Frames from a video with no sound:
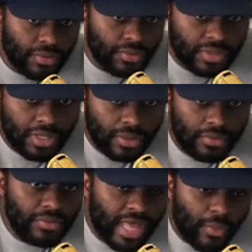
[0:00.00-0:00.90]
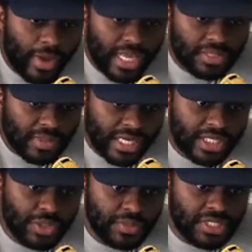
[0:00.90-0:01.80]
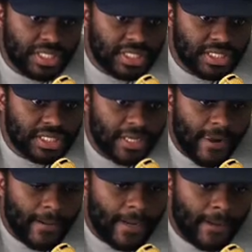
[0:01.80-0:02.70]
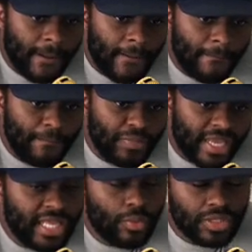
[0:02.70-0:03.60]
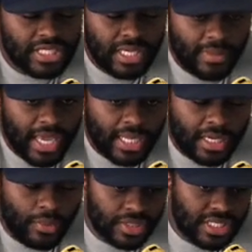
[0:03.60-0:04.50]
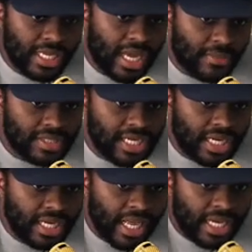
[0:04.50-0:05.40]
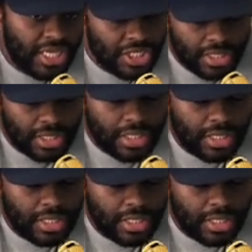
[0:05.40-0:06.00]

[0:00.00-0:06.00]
You know, that way he's playing two positions. And he wants to get paid and he wants to get compensated. And he should.